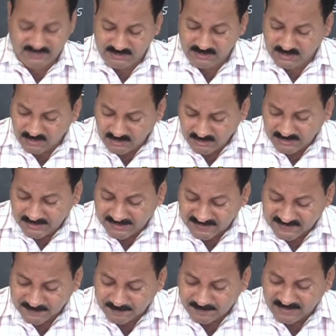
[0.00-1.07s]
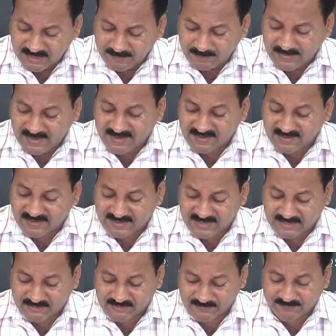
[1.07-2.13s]
Here it is prepaid
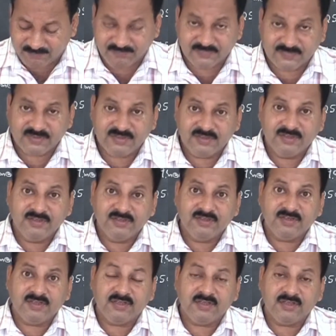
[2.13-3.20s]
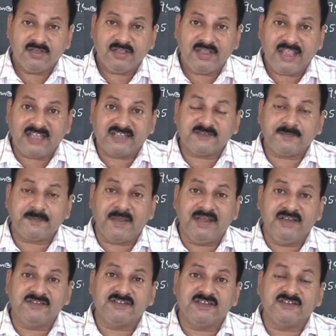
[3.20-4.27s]
rent.
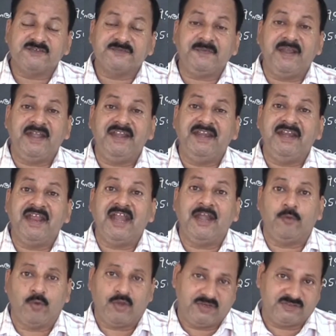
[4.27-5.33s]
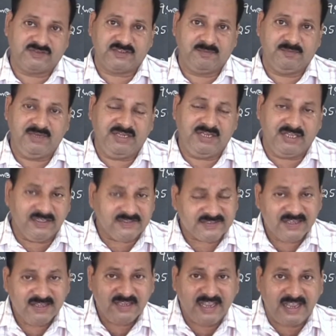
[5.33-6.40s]
Expenses paid in advance, meaning
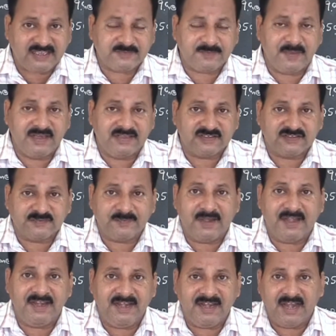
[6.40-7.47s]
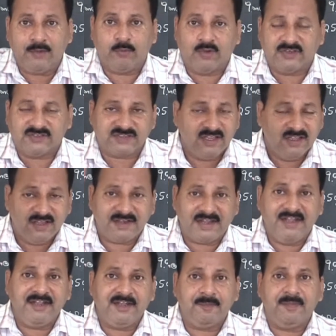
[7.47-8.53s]
is expenses paid in advance,
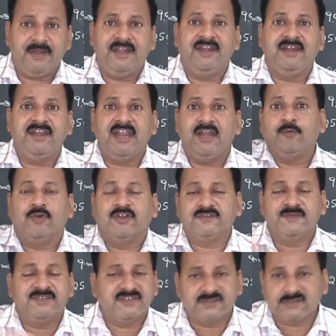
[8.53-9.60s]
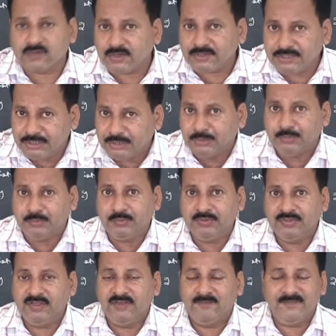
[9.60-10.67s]
rent paid in advance, which is not due.
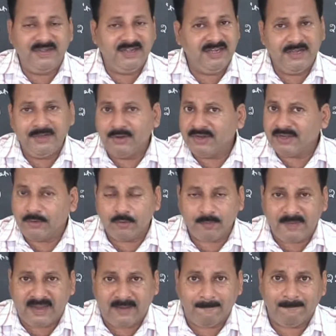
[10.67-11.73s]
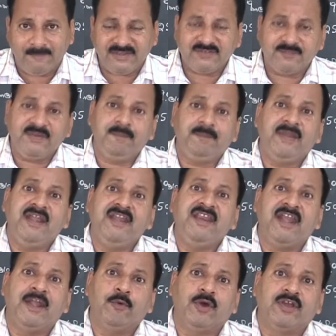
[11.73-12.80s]
We need not have to pay, but we paid
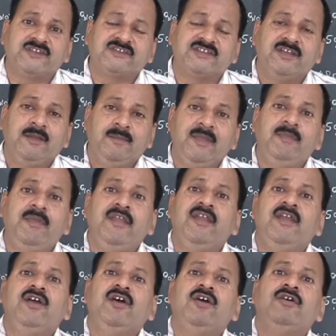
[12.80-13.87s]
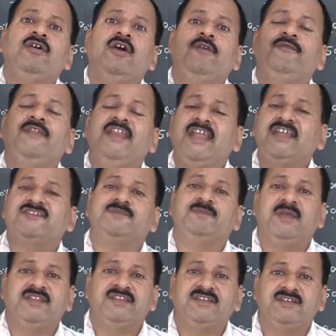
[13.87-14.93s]
in advance. Maybe of the next
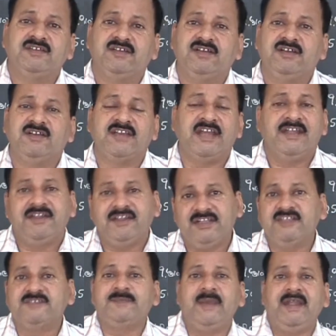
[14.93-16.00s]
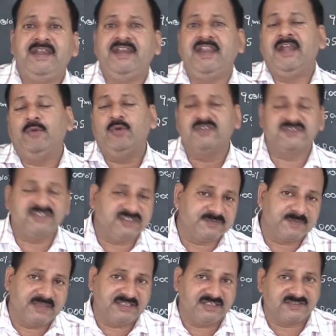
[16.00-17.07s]
month rent is paid in advance this
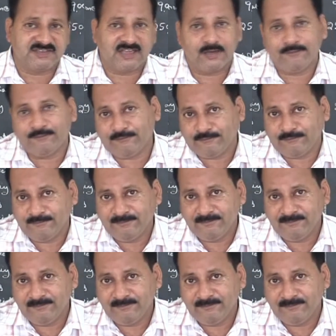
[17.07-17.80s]
month itself.